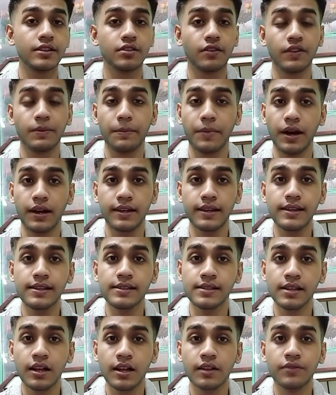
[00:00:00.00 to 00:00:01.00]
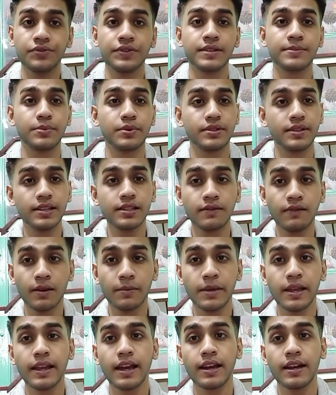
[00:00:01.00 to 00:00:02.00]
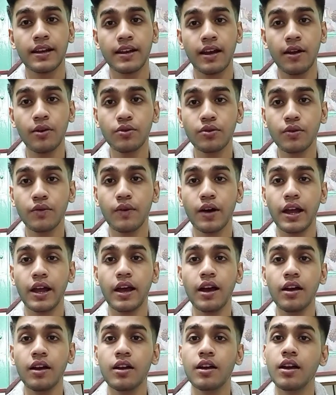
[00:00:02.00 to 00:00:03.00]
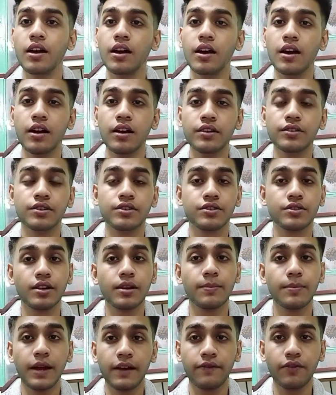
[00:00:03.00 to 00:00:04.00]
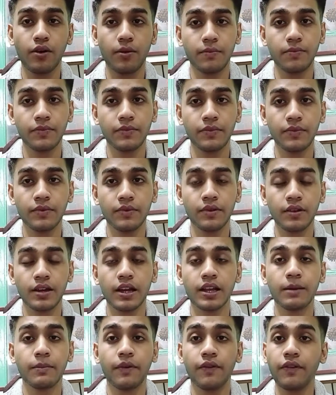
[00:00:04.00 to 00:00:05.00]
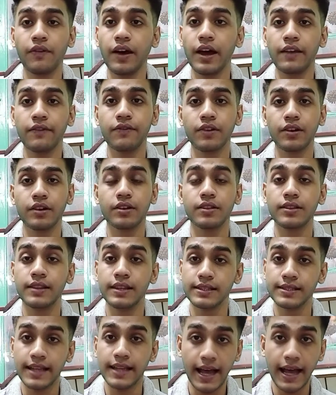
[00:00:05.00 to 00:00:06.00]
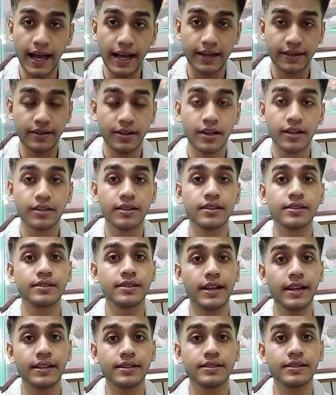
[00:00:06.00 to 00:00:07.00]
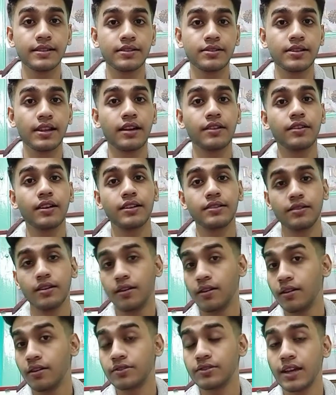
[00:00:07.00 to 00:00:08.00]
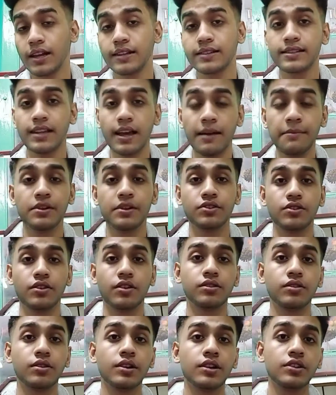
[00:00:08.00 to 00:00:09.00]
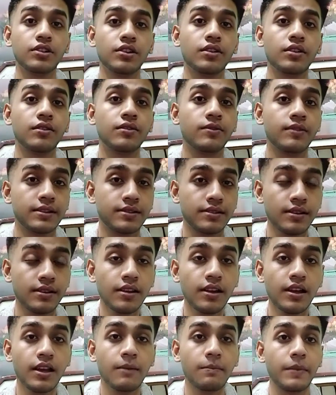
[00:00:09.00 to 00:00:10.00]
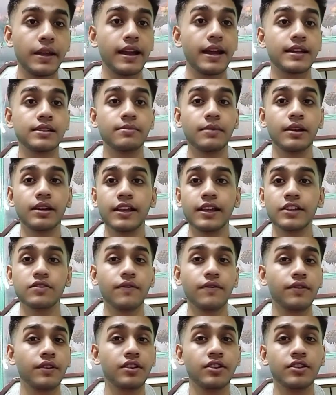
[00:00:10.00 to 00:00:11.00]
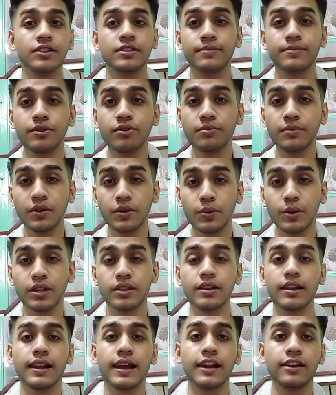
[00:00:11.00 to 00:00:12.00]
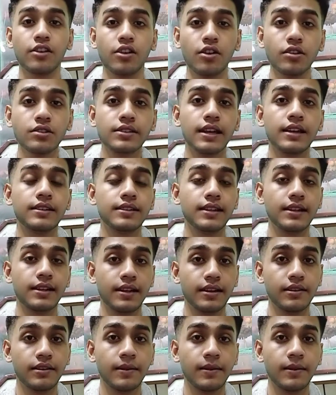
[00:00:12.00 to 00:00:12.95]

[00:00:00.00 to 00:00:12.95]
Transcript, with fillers: of the parties, this process will be carried out via a digital platform. And number five, under this Act, the states shall establish a three-tier redressal mechanism in case of any dispute between the landlords and tenant.